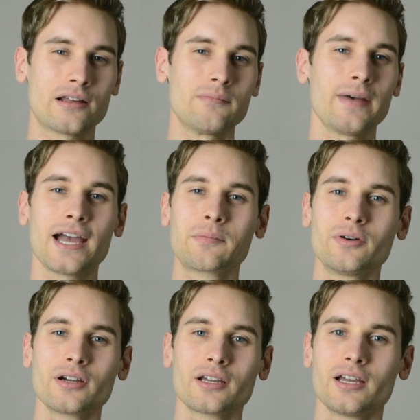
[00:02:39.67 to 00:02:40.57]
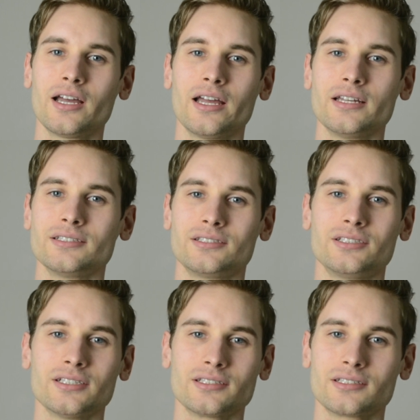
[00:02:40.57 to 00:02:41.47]
on a MacBook is
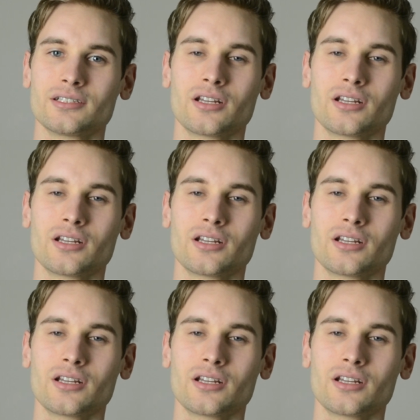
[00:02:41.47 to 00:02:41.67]
just